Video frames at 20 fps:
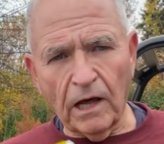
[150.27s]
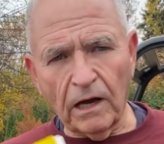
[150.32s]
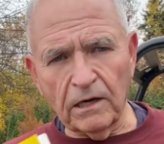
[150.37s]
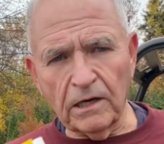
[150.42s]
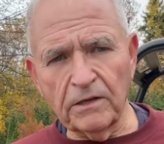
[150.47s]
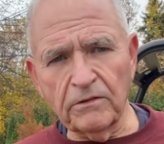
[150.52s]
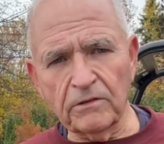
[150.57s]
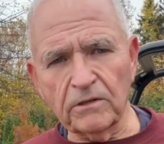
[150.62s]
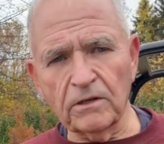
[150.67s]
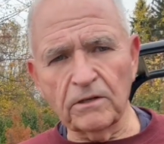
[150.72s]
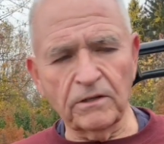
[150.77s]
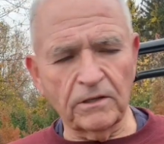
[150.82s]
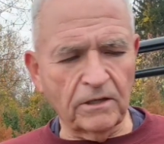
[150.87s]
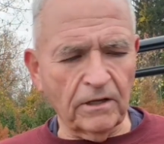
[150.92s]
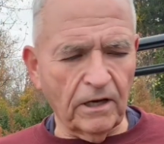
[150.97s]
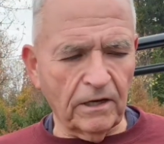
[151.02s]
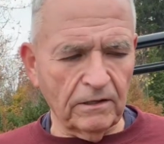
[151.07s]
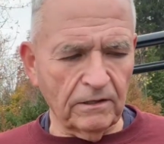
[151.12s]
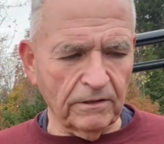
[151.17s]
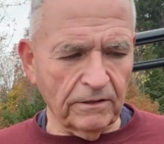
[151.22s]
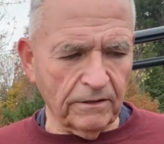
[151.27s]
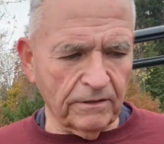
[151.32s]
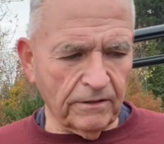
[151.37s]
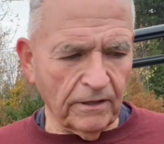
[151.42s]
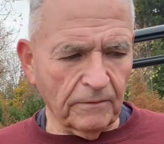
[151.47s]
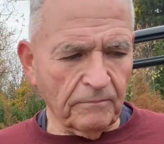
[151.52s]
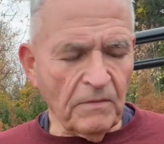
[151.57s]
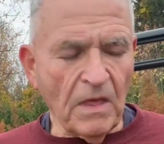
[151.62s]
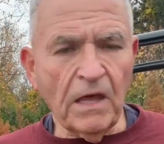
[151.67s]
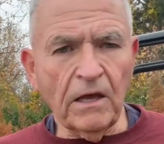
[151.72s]
I don't even know the title of the
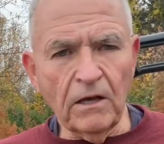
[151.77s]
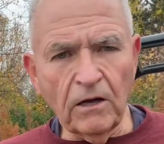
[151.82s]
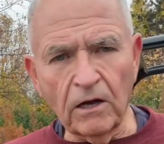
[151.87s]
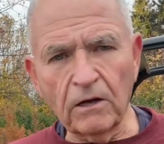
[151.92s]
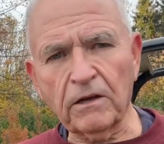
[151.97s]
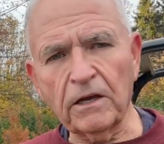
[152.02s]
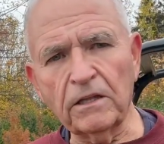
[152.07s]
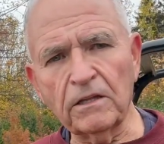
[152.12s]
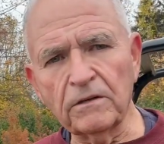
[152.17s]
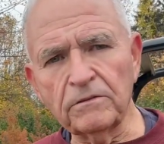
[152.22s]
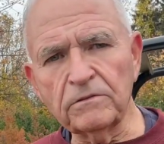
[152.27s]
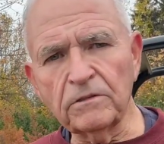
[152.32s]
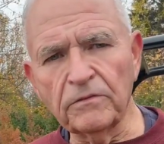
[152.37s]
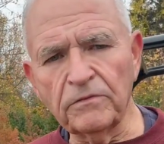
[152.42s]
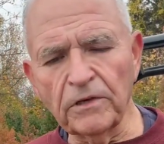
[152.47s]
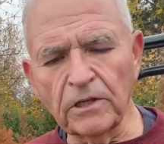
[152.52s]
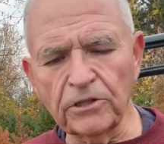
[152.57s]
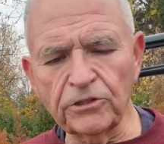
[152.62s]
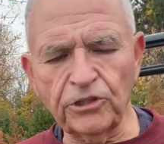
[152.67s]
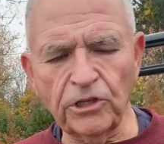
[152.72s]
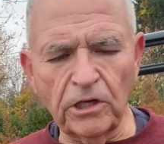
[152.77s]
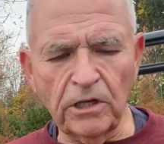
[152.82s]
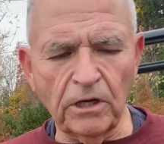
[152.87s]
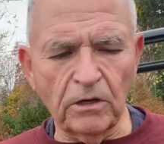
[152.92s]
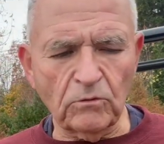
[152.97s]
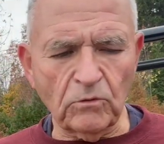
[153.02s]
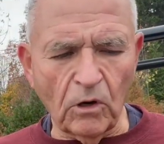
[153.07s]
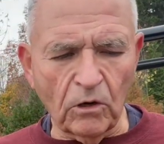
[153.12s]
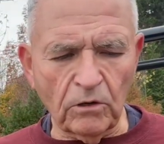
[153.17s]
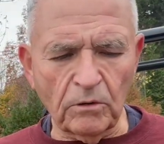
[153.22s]
thing. Okay, the Village
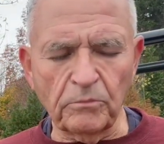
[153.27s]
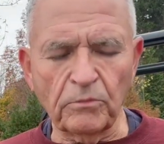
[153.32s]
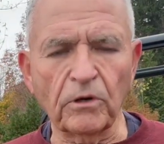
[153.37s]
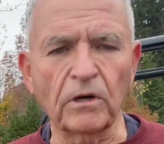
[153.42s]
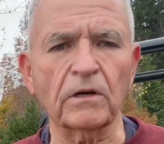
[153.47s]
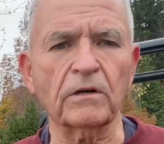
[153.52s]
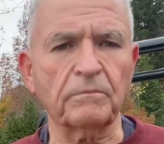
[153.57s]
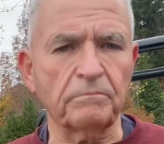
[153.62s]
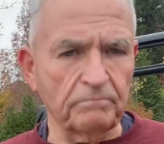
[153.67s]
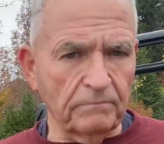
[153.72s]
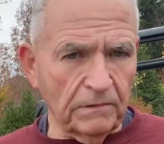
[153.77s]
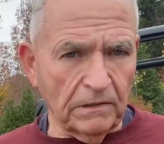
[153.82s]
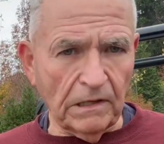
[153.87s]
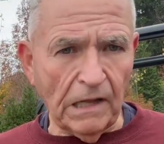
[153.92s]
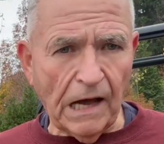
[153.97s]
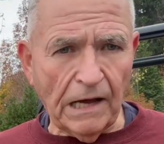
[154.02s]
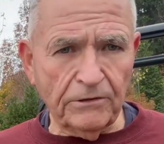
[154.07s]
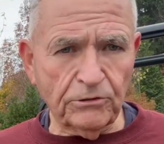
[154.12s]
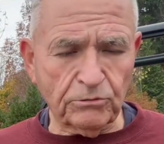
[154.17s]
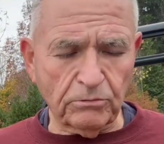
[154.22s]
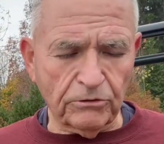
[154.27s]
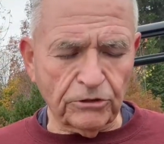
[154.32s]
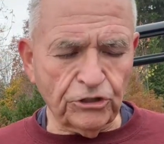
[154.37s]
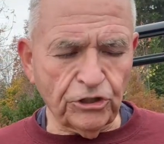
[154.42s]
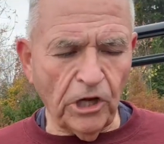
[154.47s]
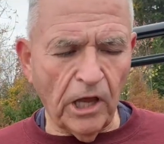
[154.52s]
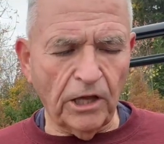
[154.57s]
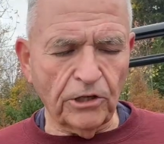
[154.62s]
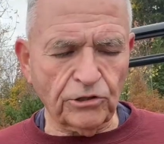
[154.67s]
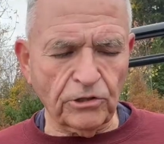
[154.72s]
Idiot wrote a book. Lives Were
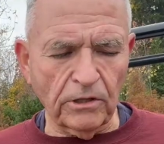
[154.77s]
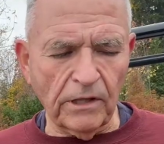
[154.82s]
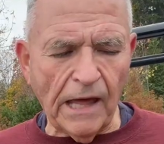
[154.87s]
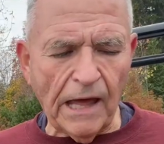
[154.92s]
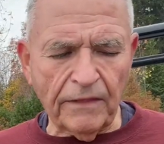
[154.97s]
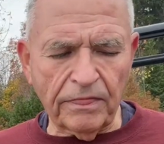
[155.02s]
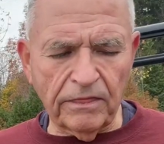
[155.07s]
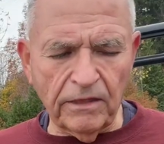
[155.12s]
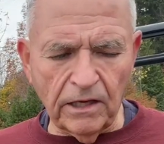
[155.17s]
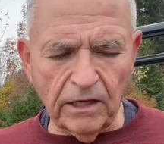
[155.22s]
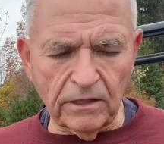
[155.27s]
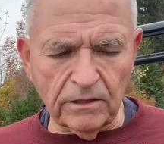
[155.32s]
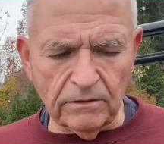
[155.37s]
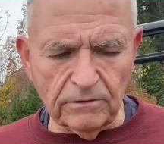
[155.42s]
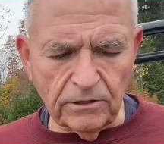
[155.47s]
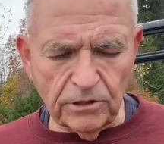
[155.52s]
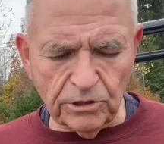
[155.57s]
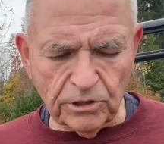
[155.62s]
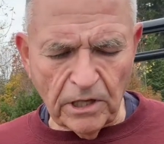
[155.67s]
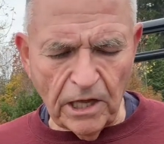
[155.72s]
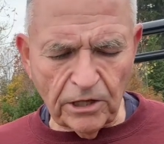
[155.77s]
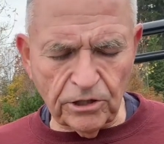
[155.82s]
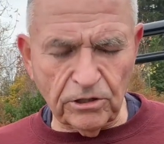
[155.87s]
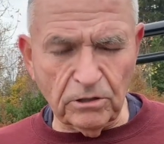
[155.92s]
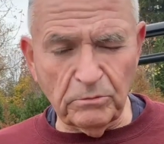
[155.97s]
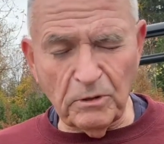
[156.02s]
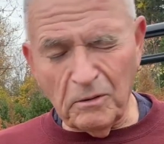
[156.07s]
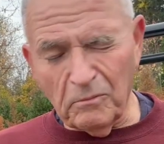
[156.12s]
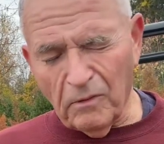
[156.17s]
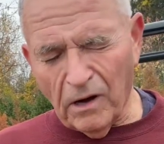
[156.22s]
Changed. So that's going
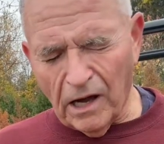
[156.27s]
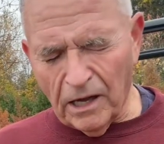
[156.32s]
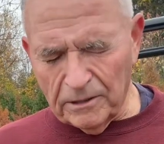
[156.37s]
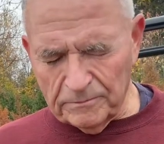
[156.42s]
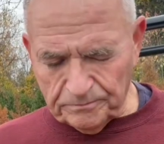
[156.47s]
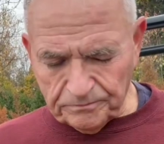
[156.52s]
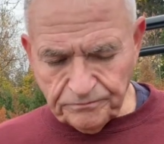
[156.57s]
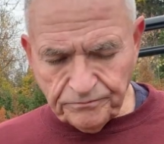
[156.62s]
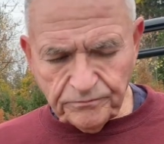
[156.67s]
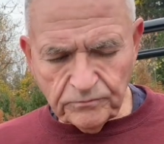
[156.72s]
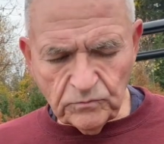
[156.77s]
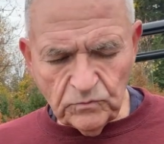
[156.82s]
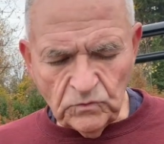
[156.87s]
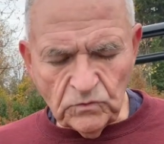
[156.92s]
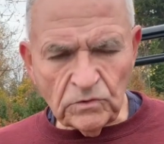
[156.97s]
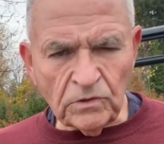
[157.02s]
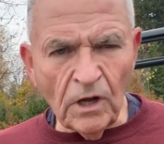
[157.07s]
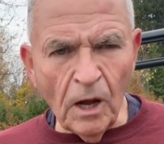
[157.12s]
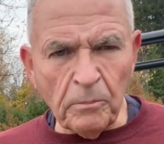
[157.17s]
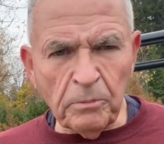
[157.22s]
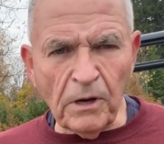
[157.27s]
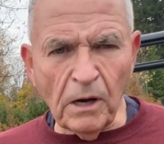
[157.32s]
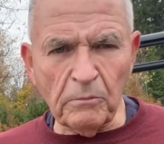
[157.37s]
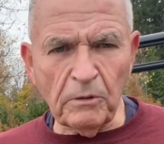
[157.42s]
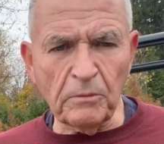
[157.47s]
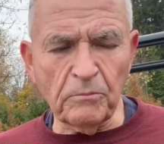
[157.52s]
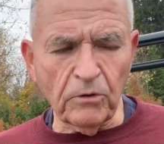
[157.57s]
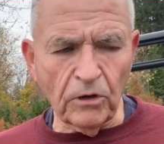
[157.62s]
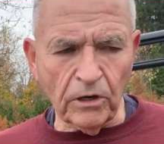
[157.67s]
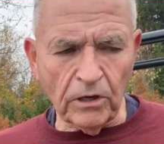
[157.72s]
to be my
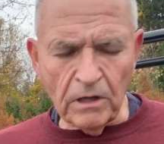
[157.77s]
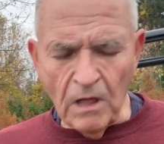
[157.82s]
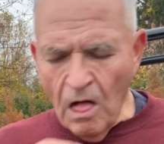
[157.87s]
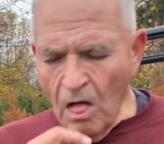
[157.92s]
upcoming book.